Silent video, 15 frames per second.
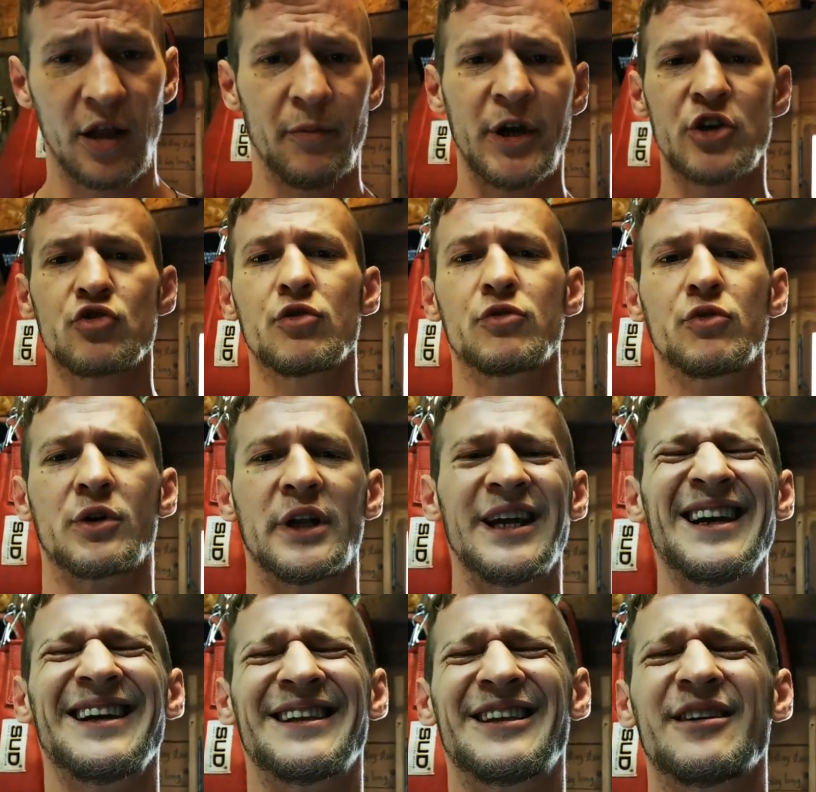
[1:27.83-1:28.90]
then make sure to
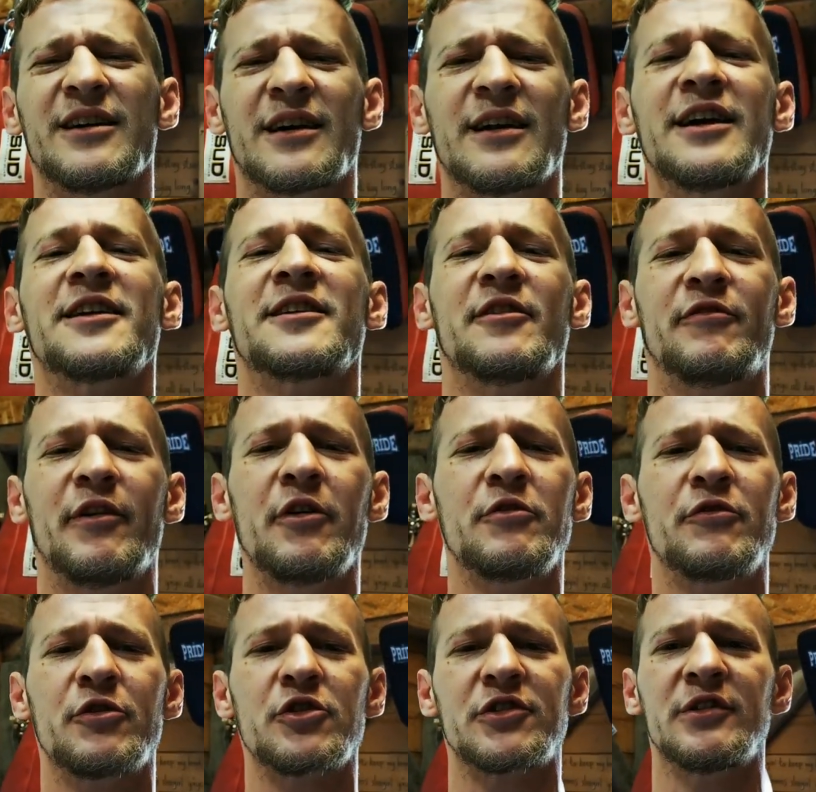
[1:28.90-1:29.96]
click the
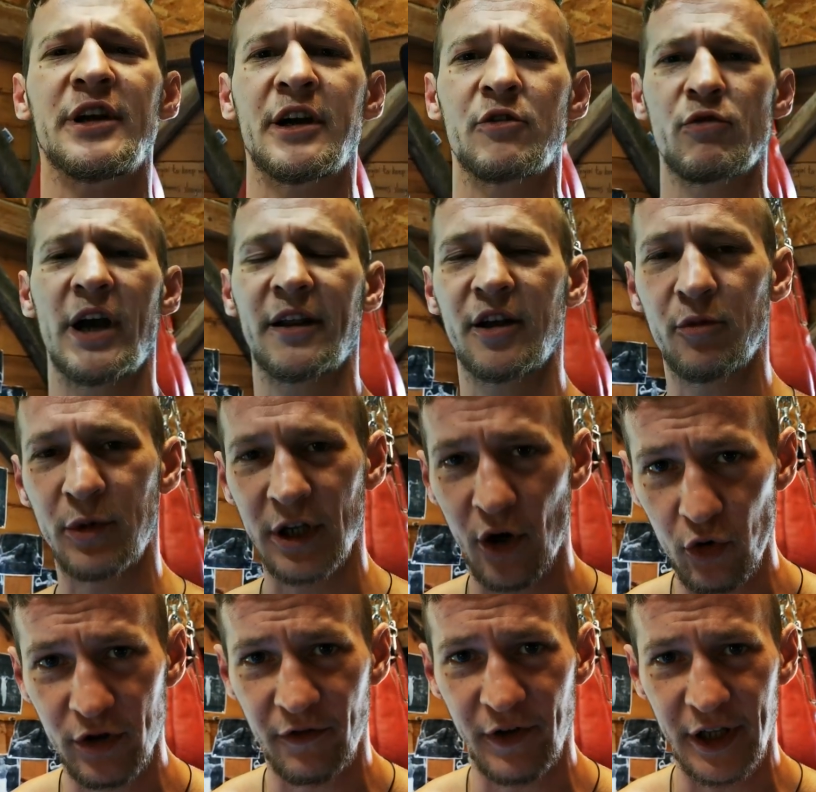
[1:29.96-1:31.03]
very first link right here
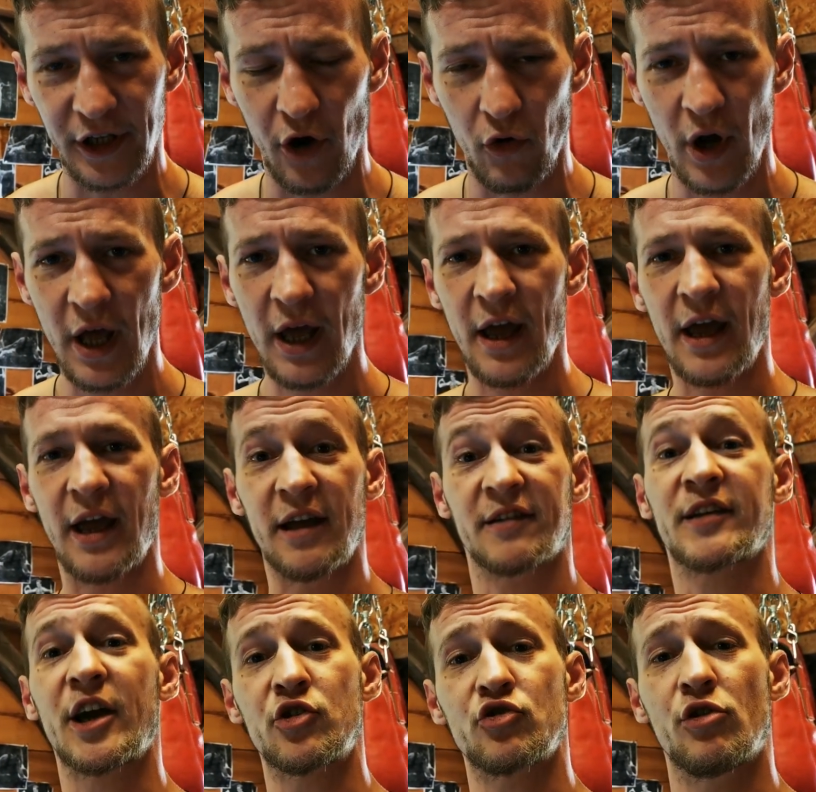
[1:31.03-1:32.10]
below the video
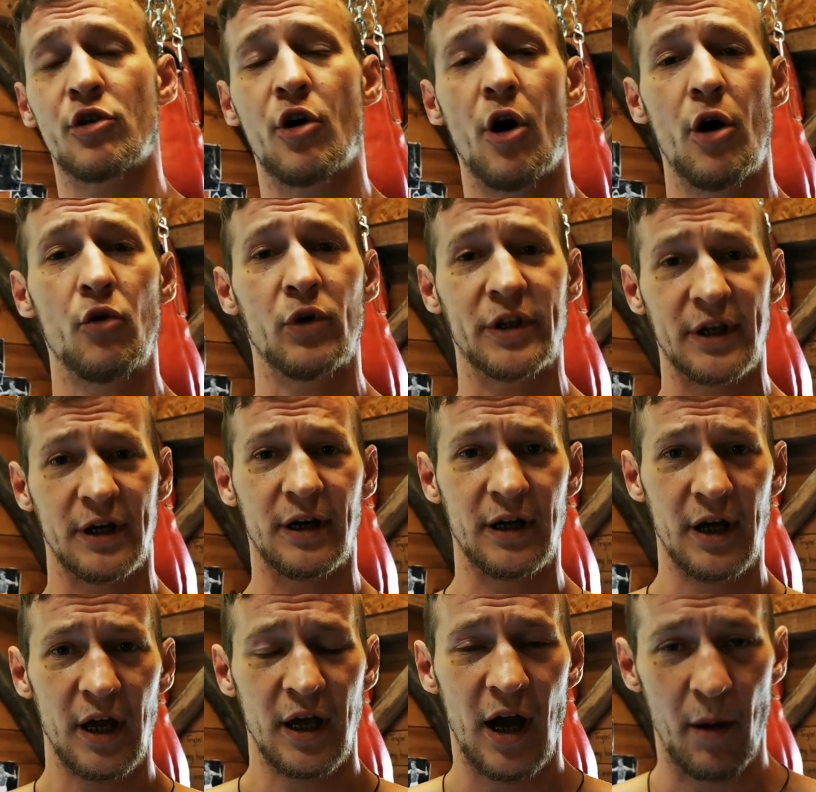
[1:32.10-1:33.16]
and schedule a call with
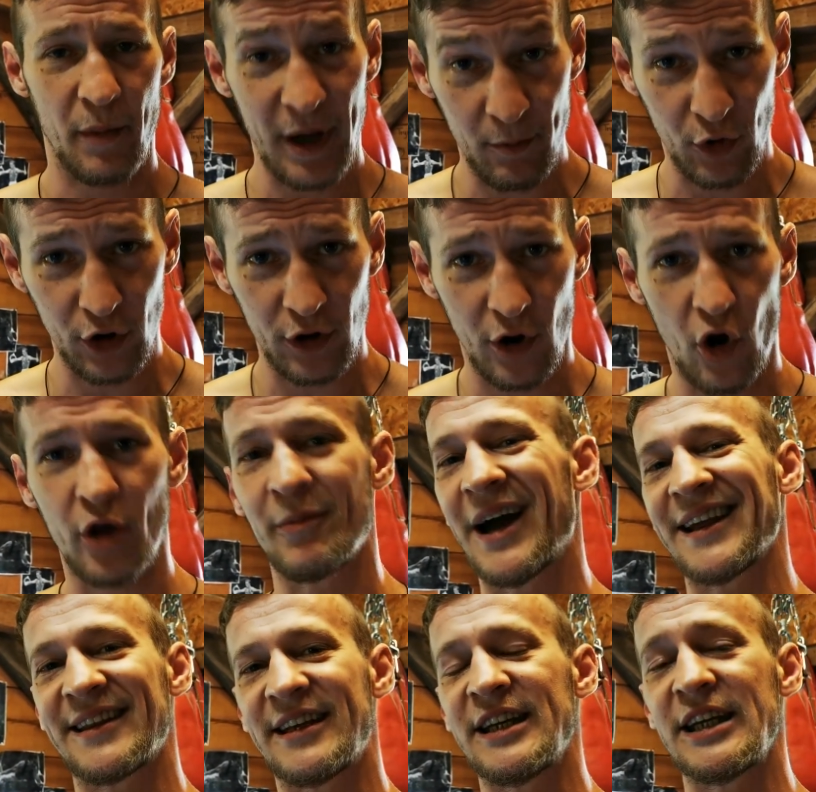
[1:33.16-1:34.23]
a member on
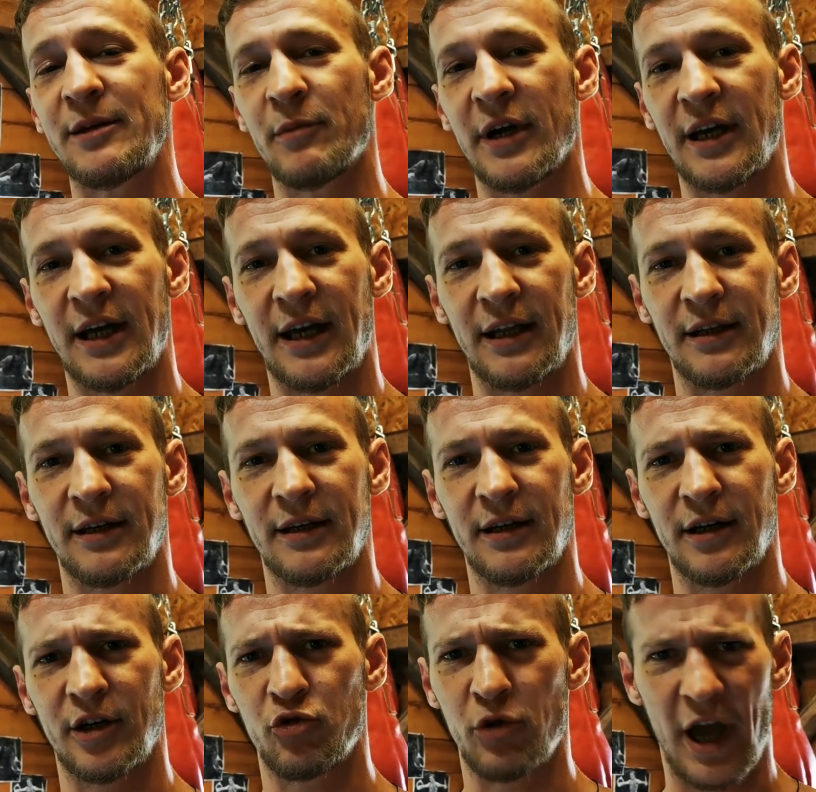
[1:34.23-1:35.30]
my team, and
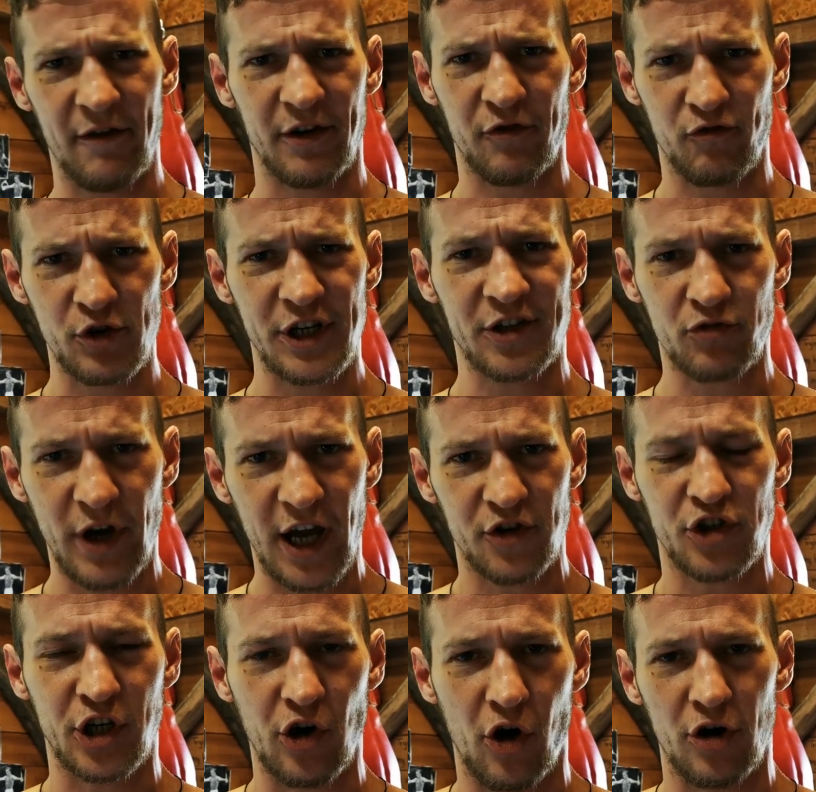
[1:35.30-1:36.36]
you have a free
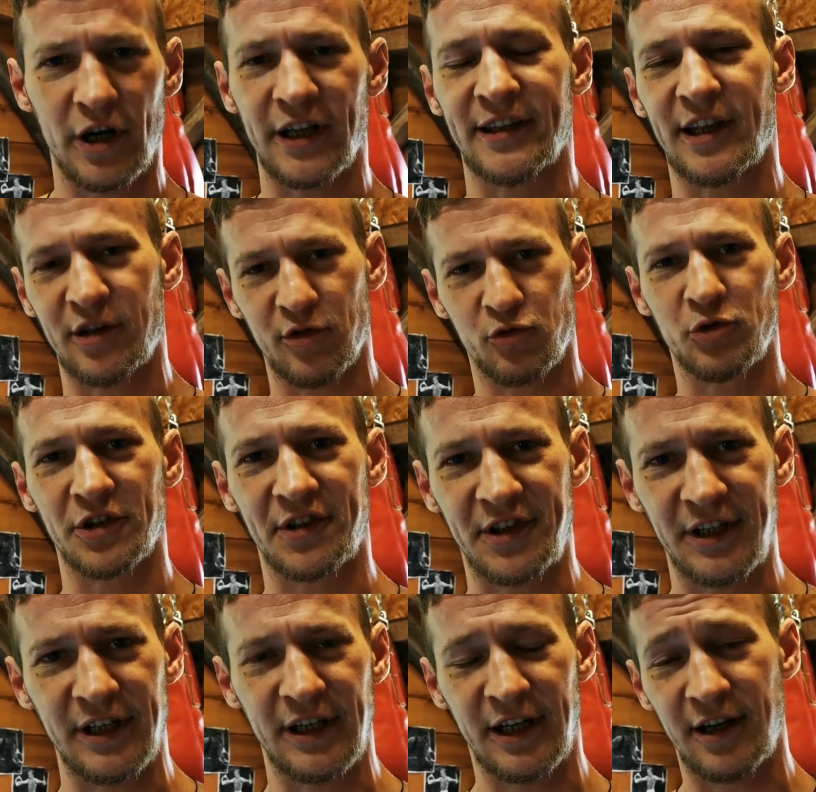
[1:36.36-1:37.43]
strategy call, and then we'll
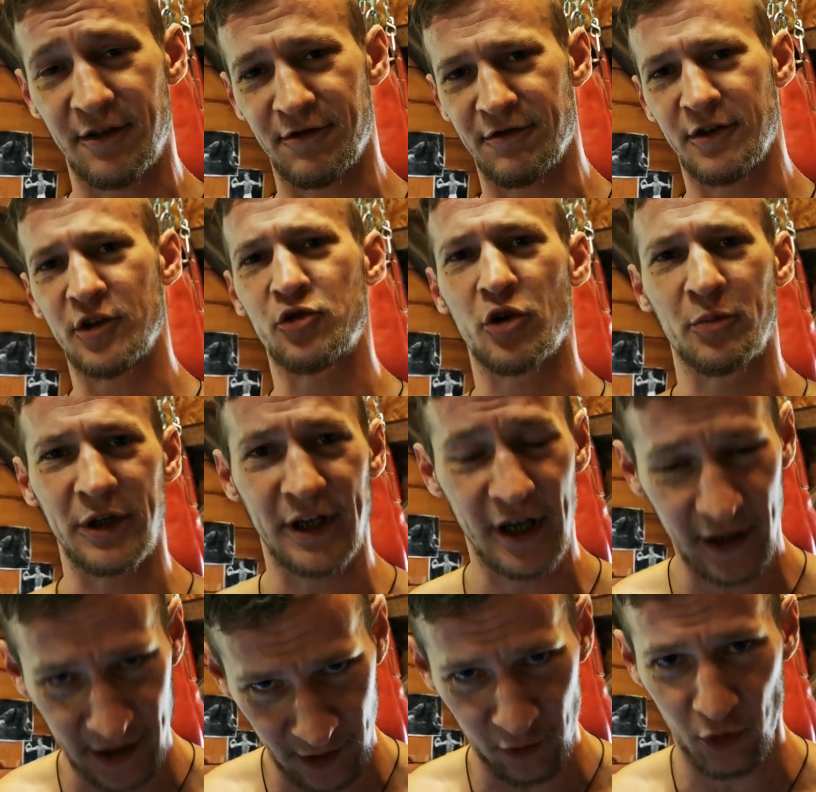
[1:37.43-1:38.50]
see if you and me
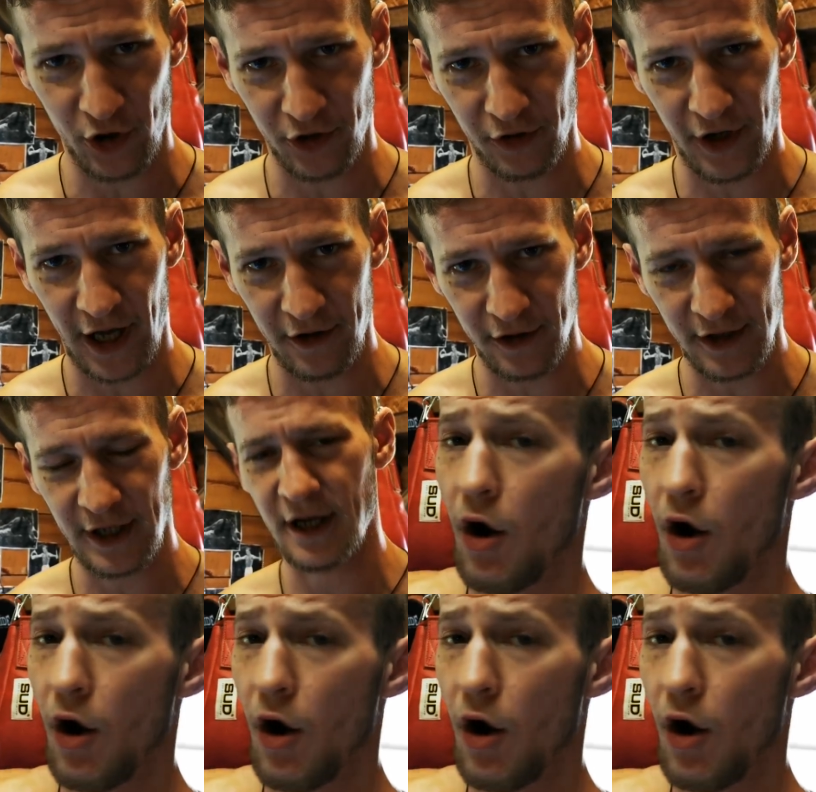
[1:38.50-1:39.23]
can work together.